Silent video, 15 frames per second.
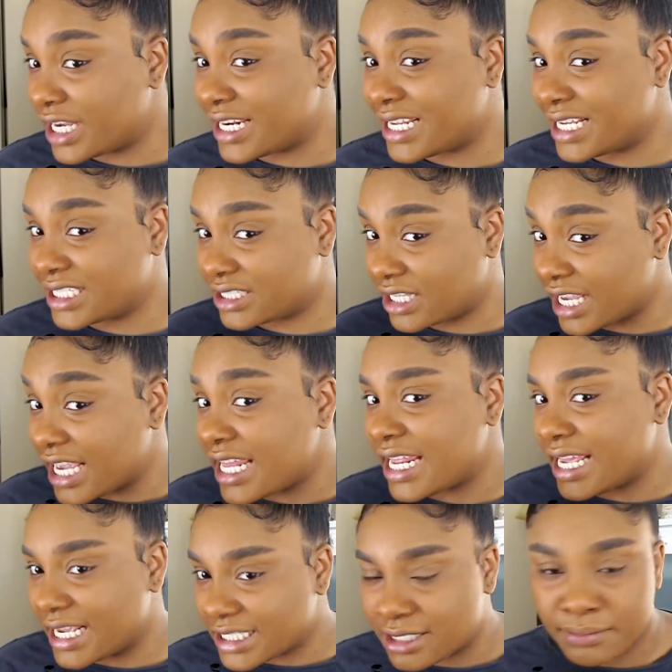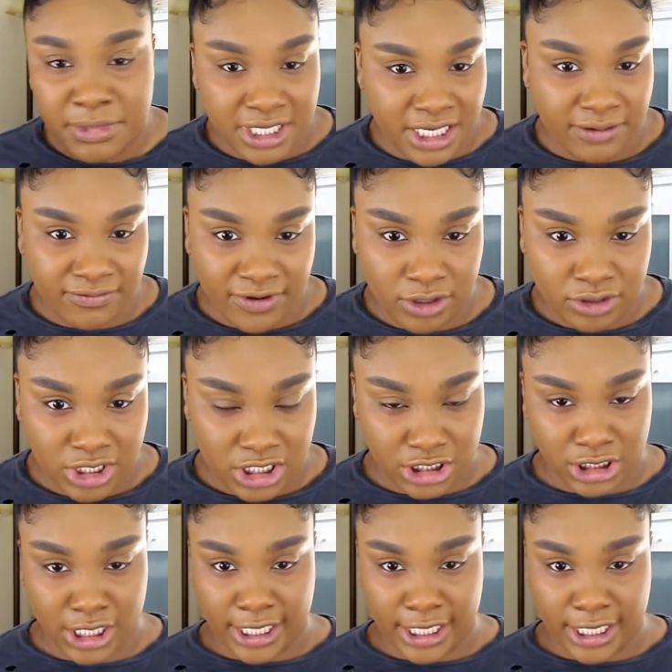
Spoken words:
It is a medium foundation.